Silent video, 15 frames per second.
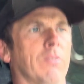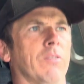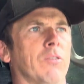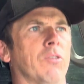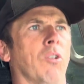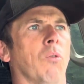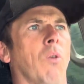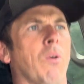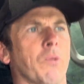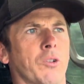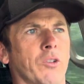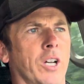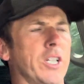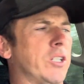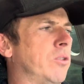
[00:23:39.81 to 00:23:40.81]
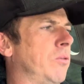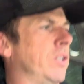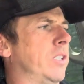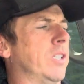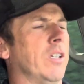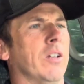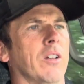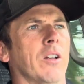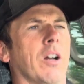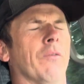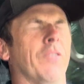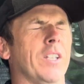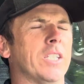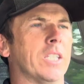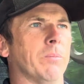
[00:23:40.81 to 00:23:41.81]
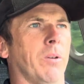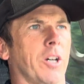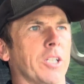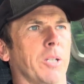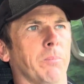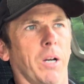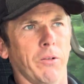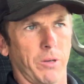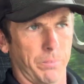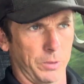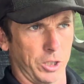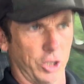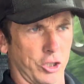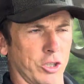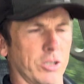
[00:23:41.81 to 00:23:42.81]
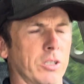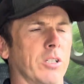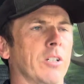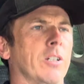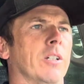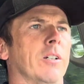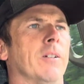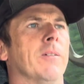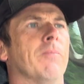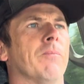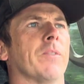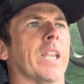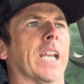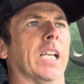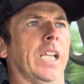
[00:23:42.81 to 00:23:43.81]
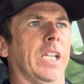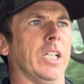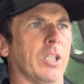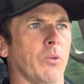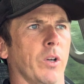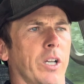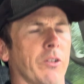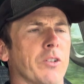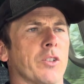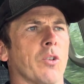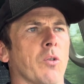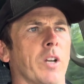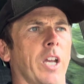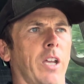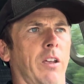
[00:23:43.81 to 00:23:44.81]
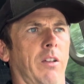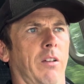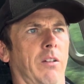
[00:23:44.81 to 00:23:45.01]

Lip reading: So what we're trying to do is convince the body by repetition that leaning quicker is okay.